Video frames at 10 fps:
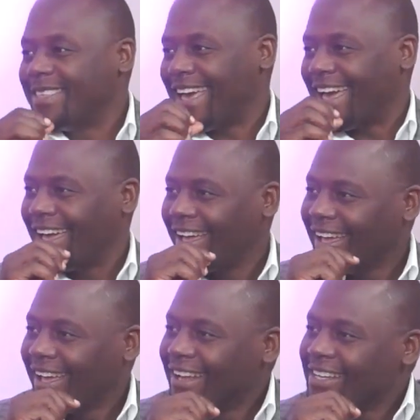there. Yeah, it
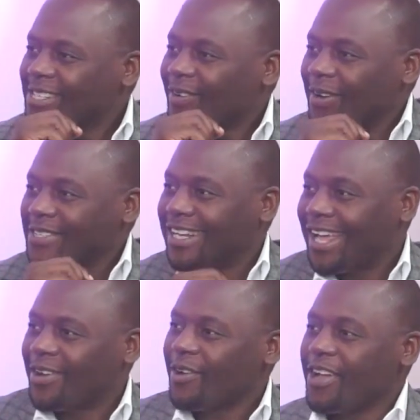is. So what was it
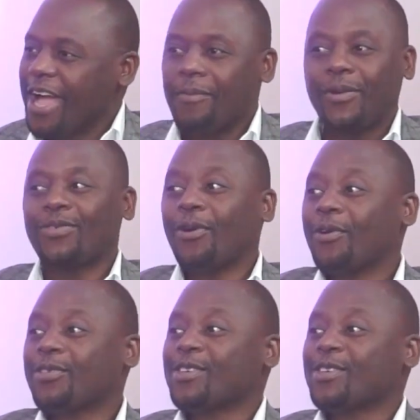like growing up with all